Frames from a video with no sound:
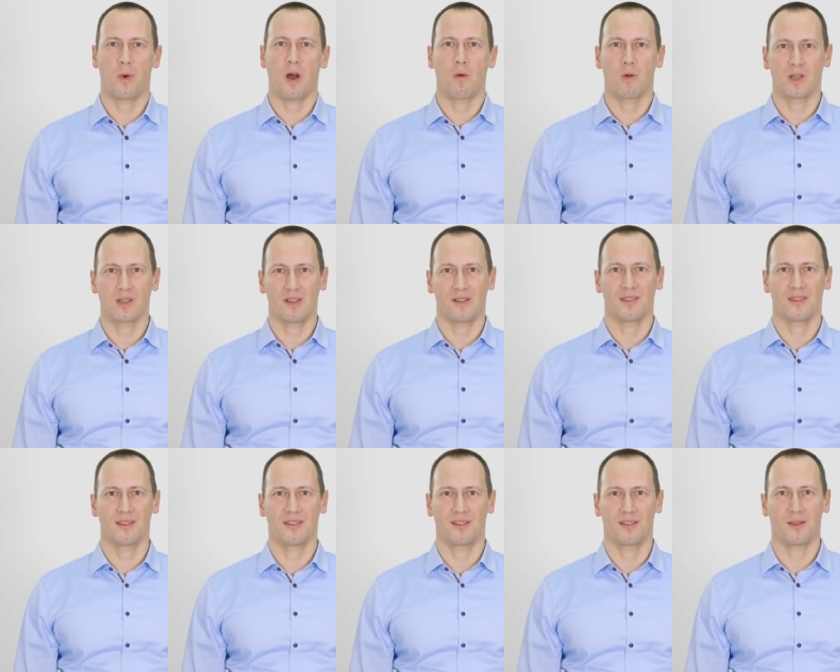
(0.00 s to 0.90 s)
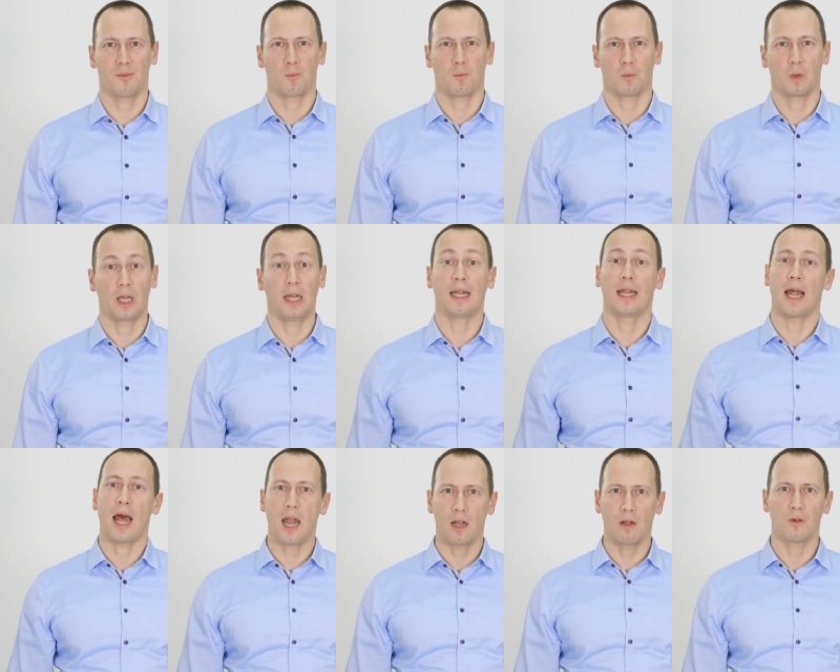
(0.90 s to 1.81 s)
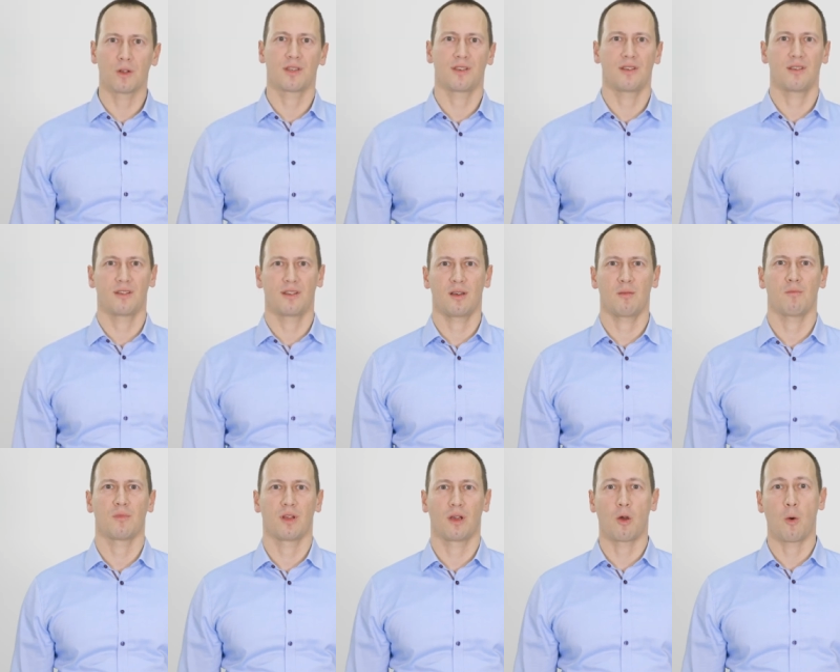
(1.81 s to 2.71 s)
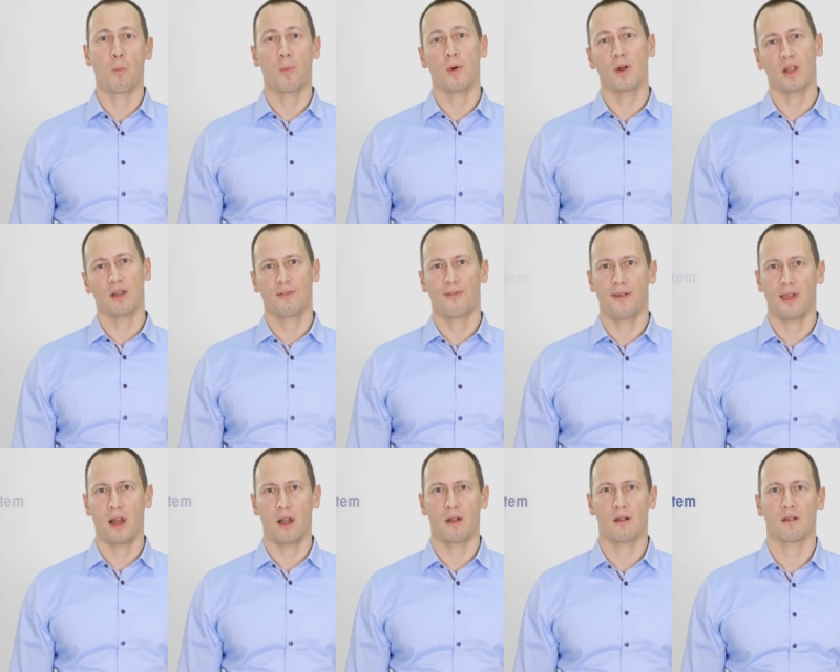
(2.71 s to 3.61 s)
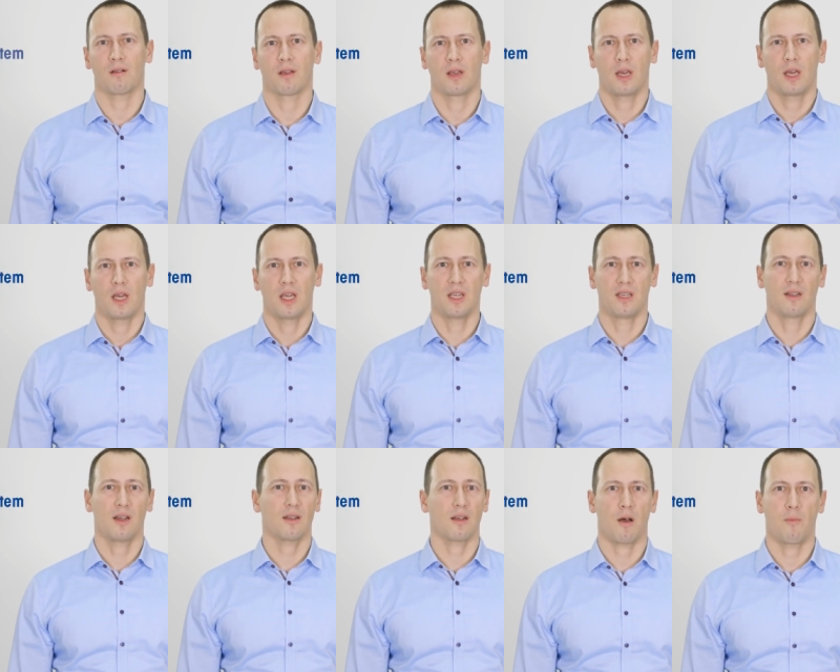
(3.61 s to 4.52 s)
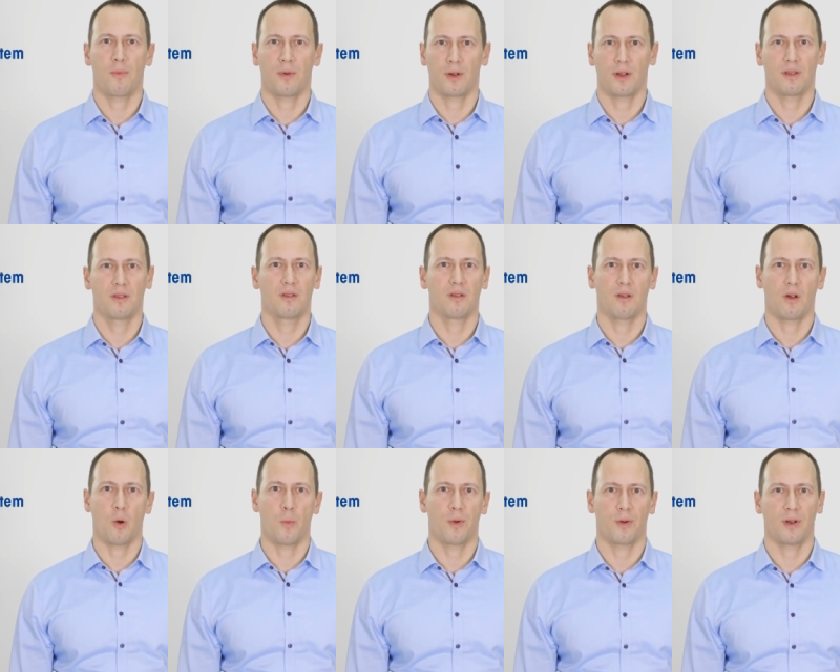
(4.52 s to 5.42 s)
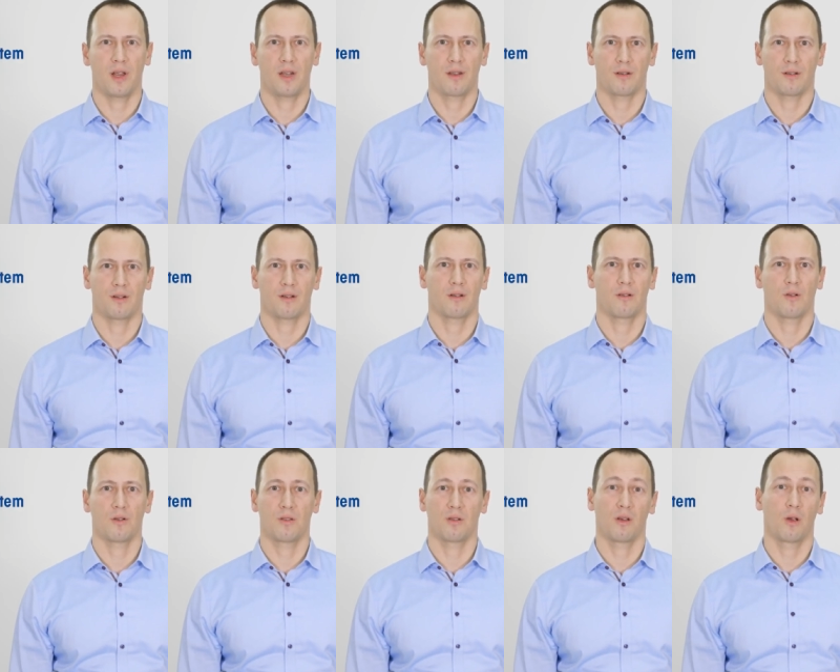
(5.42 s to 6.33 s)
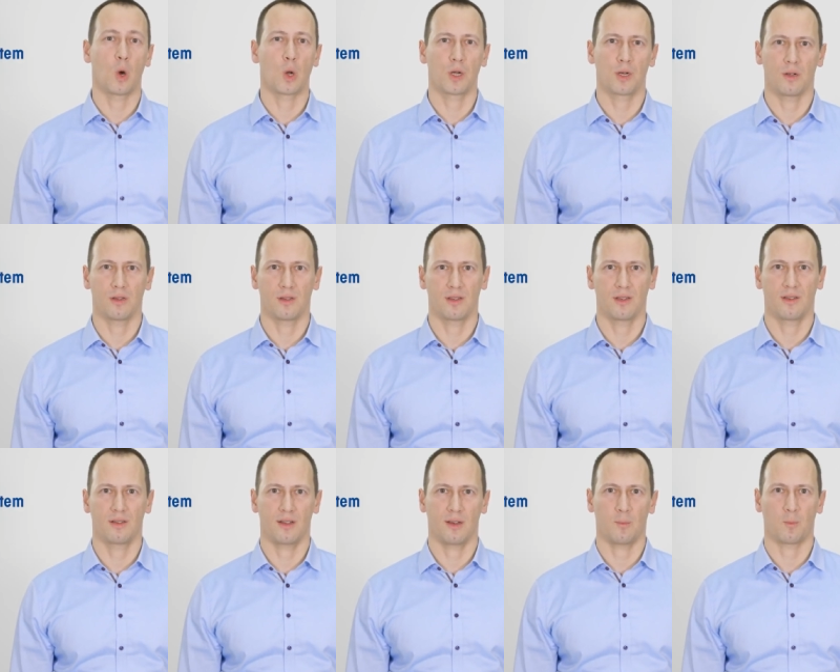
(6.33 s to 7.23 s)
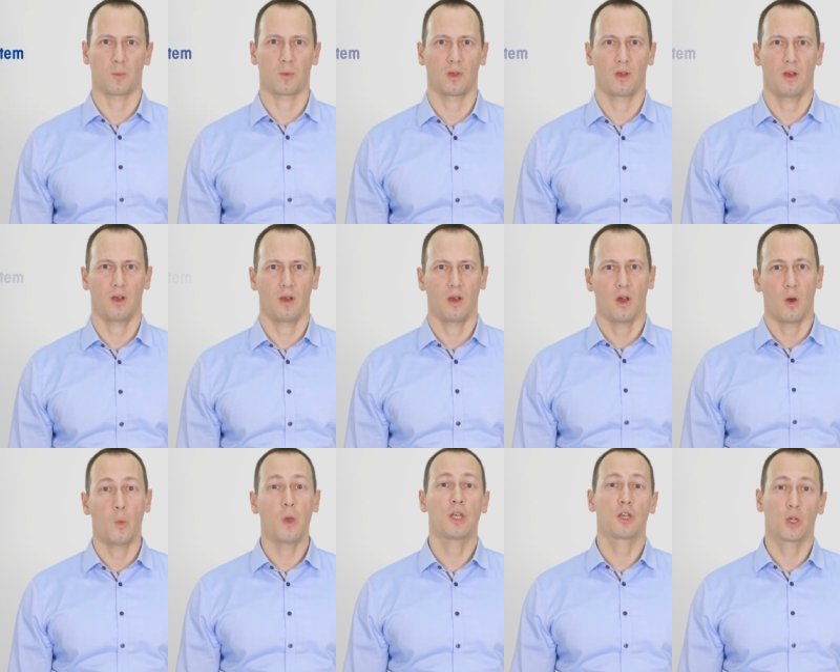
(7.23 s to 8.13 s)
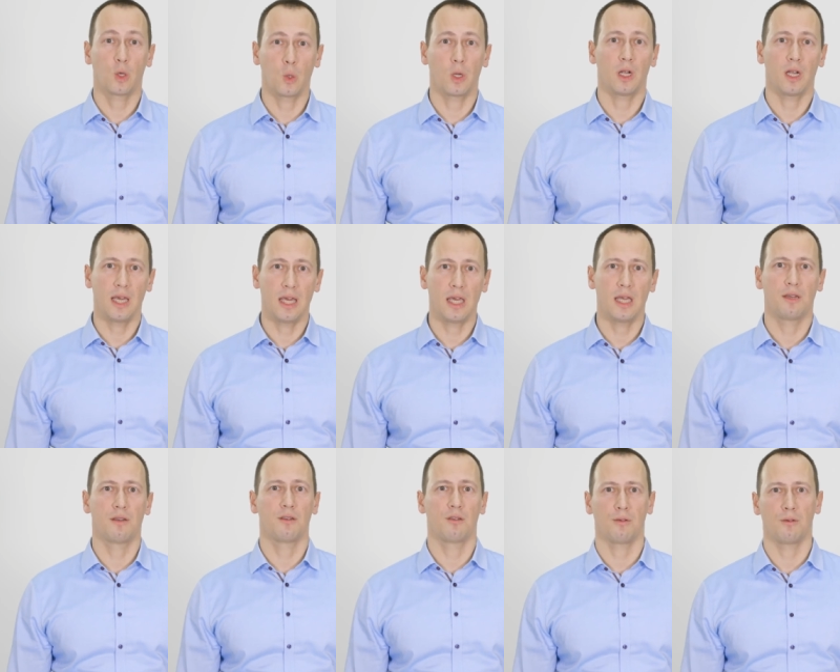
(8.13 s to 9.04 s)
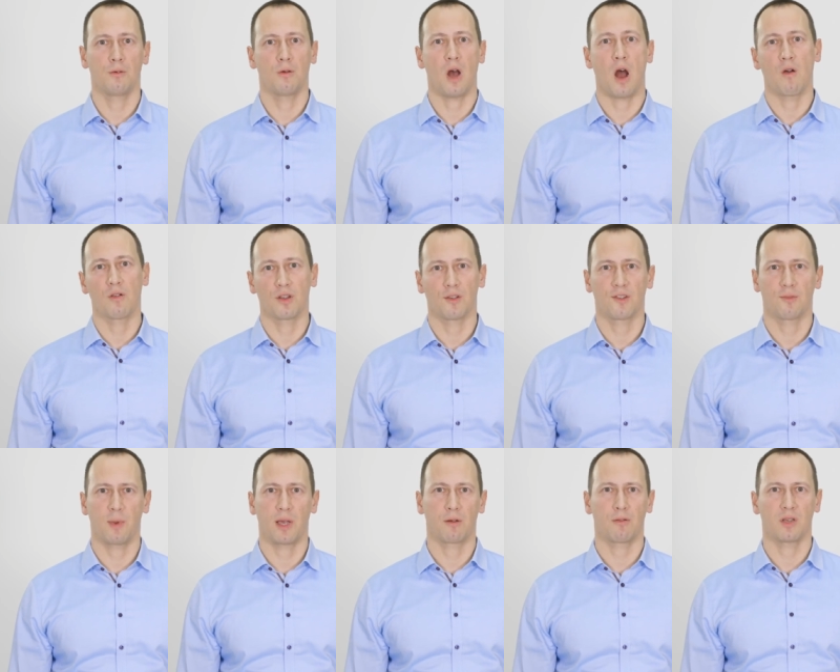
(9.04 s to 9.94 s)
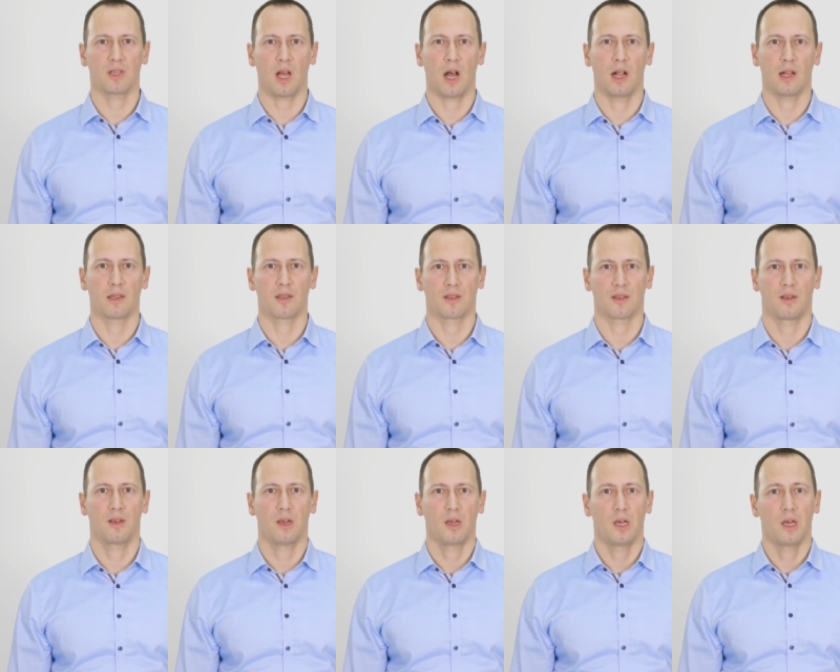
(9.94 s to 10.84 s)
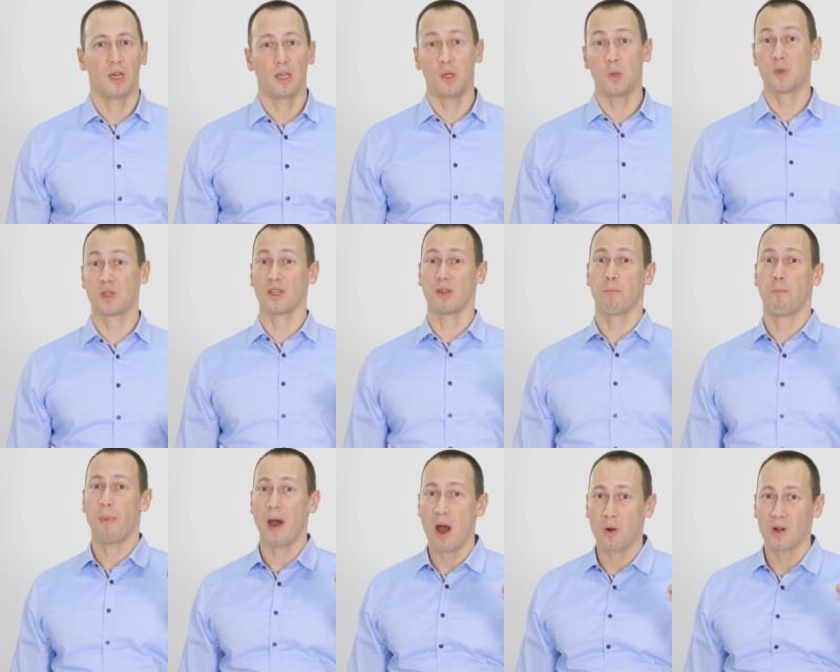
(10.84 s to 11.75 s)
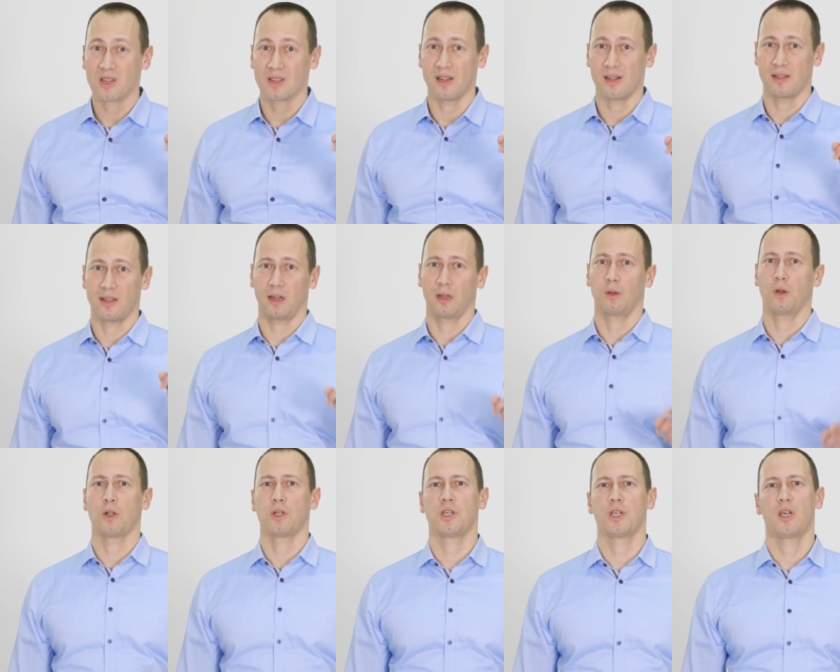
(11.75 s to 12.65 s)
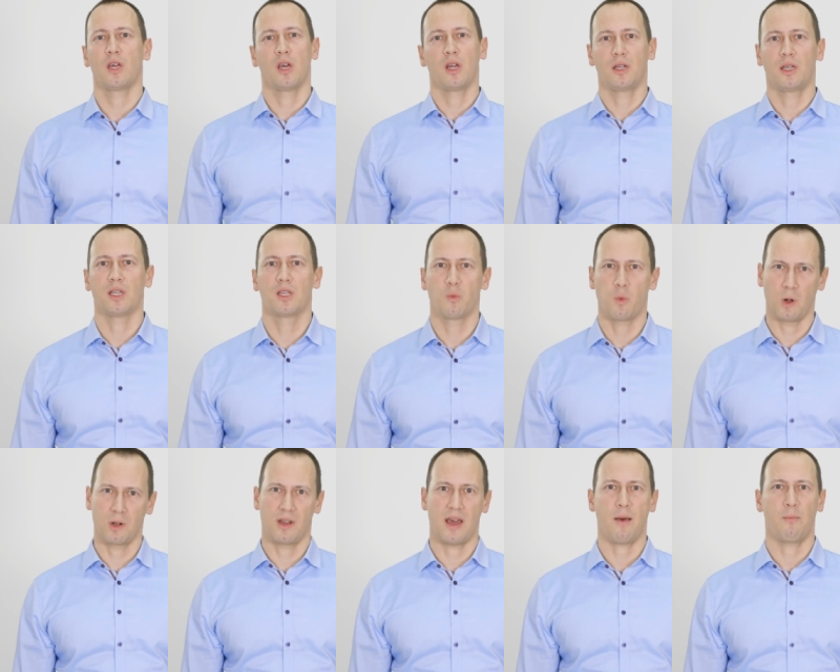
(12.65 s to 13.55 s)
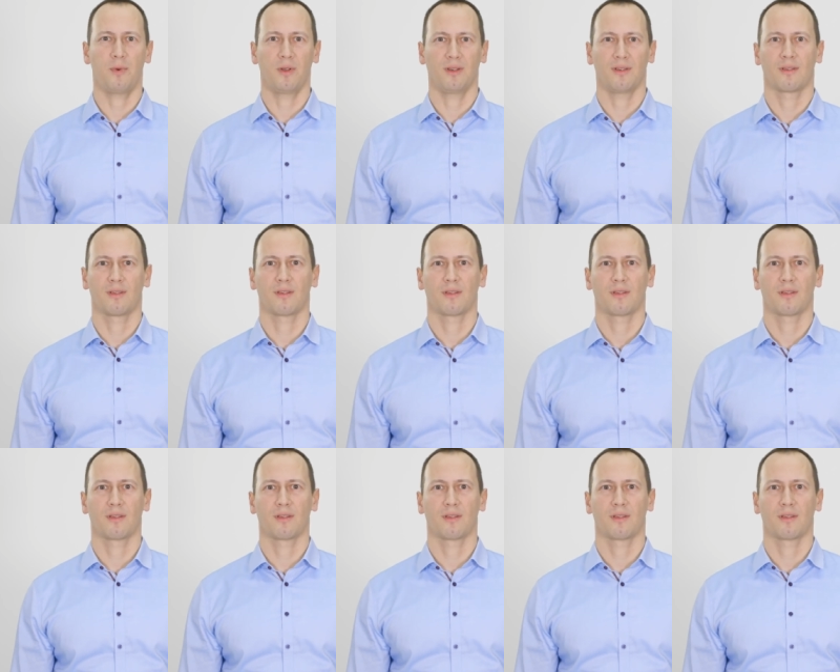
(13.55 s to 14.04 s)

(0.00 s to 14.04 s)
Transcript: power cell system, in an analog system the component failure is not apparent to the operator or to the control system, which could lead to out-of-spec results. Using power cell technology this won't happen.